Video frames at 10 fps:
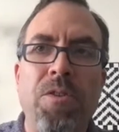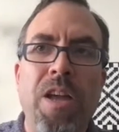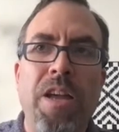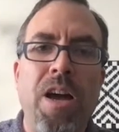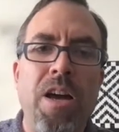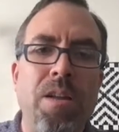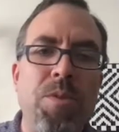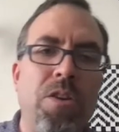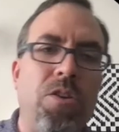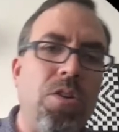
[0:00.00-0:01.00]

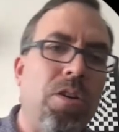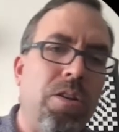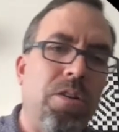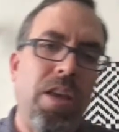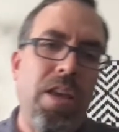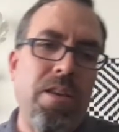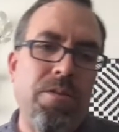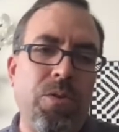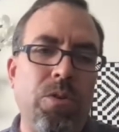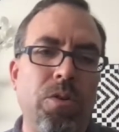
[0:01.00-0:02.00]
dichotomy: good,
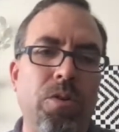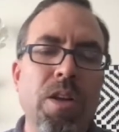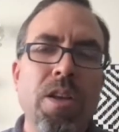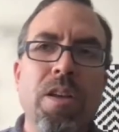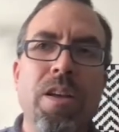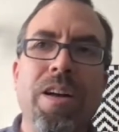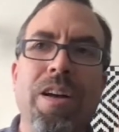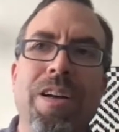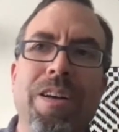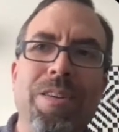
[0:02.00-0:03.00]
evil,
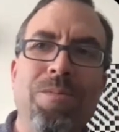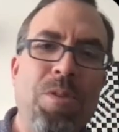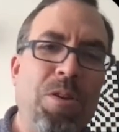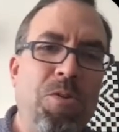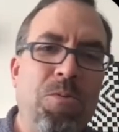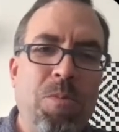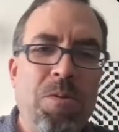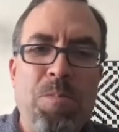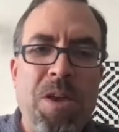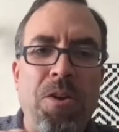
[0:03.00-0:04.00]

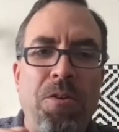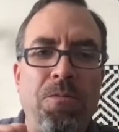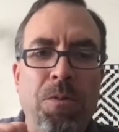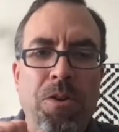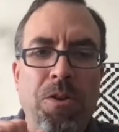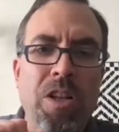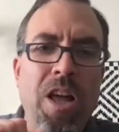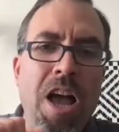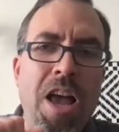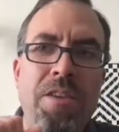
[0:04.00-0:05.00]
pick your,
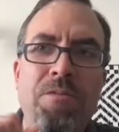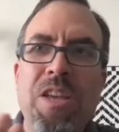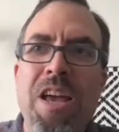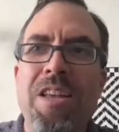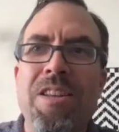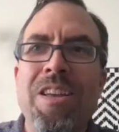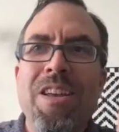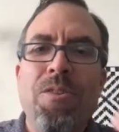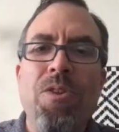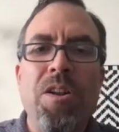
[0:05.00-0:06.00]
alive, dead,
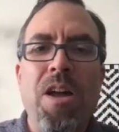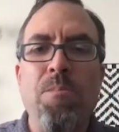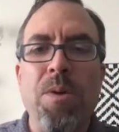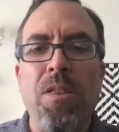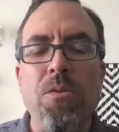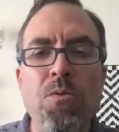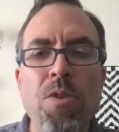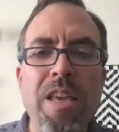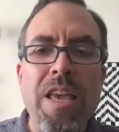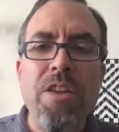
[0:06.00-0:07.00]
whatnot. But the
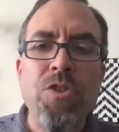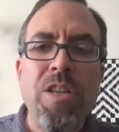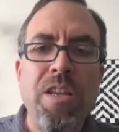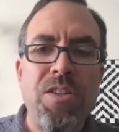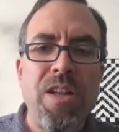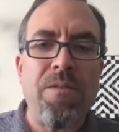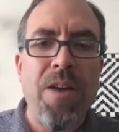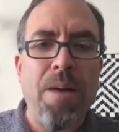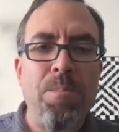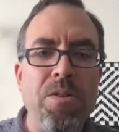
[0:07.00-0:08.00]
really interesting stuff
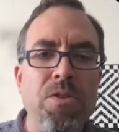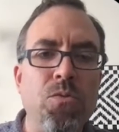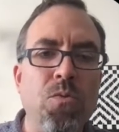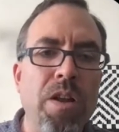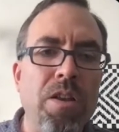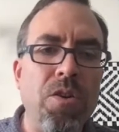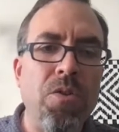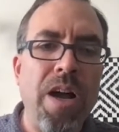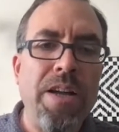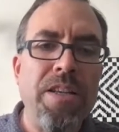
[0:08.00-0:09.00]
happens when
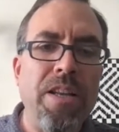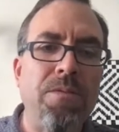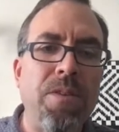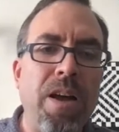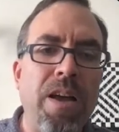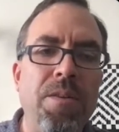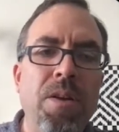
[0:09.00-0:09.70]
you identify